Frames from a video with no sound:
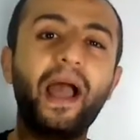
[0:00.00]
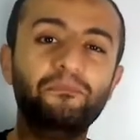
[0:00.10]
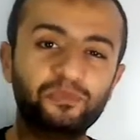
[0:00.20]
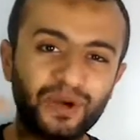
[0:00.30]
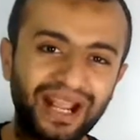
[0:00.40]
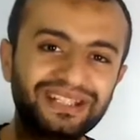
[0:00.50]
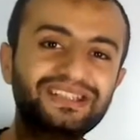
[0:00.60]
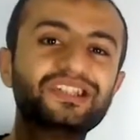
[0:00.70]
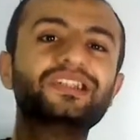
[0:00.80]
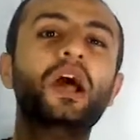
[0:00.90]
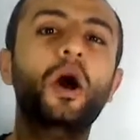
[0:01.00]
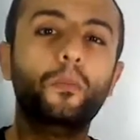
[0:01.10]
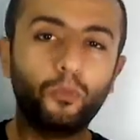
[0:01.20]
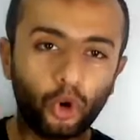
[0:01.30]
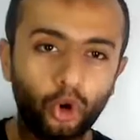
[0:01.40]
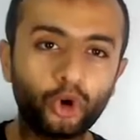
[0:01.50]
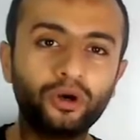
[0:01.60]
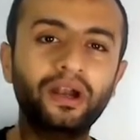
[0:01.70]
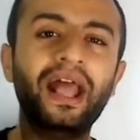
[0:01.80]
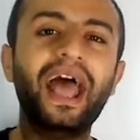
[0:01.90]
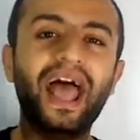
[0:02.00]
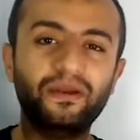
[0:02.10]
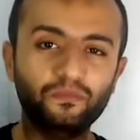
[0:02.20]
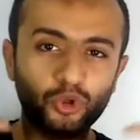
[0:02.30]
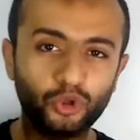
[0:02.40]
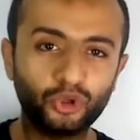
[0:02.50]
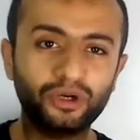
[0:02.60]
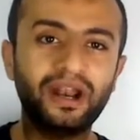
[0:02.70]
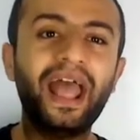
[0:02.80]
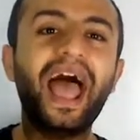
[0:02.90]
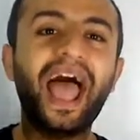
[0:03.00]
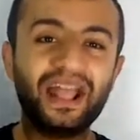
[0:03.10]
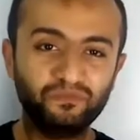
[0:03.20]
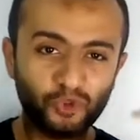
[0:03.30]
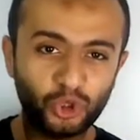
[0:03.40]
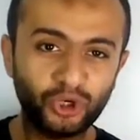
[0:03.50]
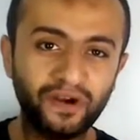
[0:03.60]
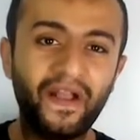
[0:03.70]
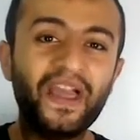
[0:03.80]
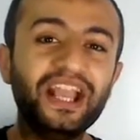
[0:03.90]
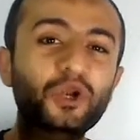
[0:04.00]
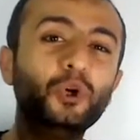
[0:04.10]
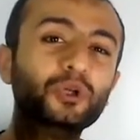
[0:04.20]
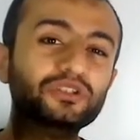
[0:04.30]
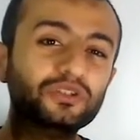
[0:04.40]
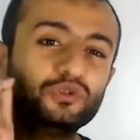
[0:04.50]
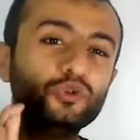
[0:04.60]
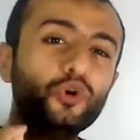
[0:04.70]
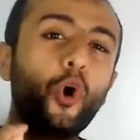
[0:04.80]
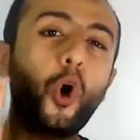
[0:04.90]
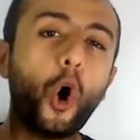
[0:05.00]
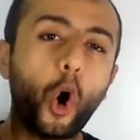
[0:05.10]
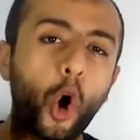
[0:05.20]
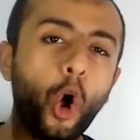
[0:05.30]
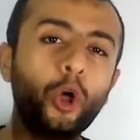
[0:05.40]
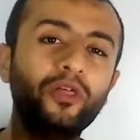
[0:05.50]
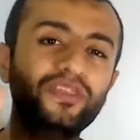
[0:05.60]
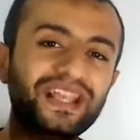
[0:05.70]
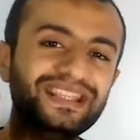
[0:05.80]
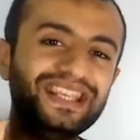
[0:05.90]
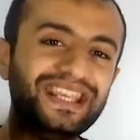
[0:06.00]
and practice more and more and more in order to know all the